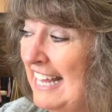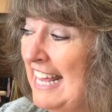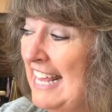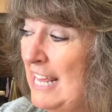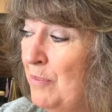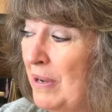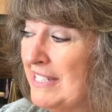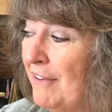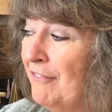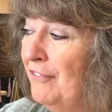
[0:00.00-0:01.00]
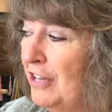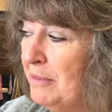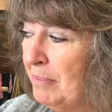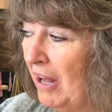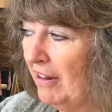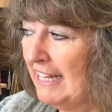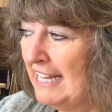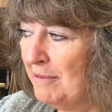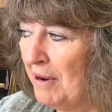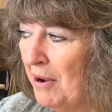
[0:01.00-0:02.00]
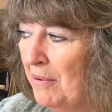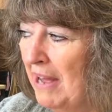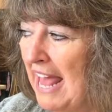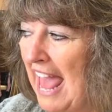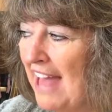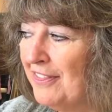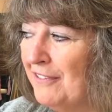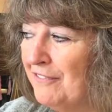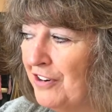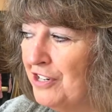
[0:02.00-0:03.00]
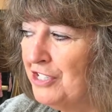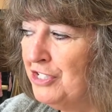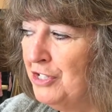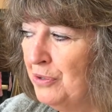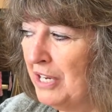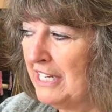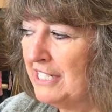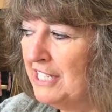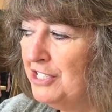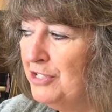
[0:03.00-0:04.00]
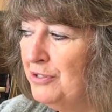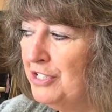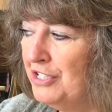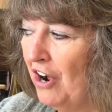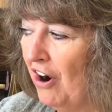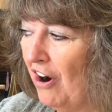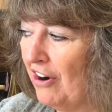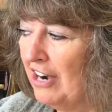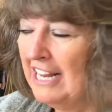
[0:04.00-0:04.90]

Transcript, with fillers: he was a football hero and the first student to star